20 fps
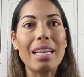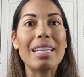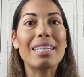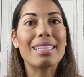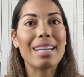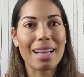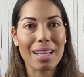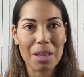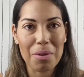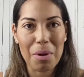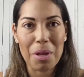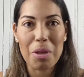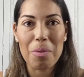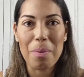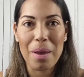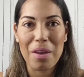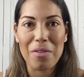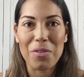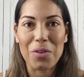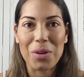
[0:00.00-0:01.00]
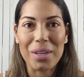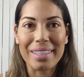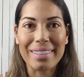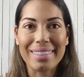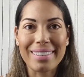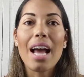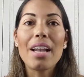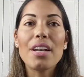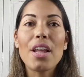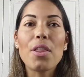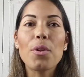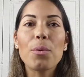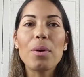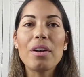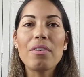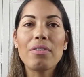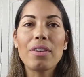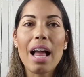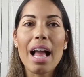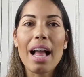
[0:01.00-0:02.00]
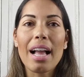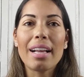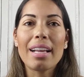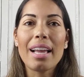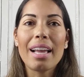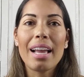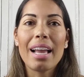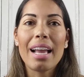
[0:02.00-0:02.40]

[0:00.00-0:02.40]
exactly what you pay for. Another red flag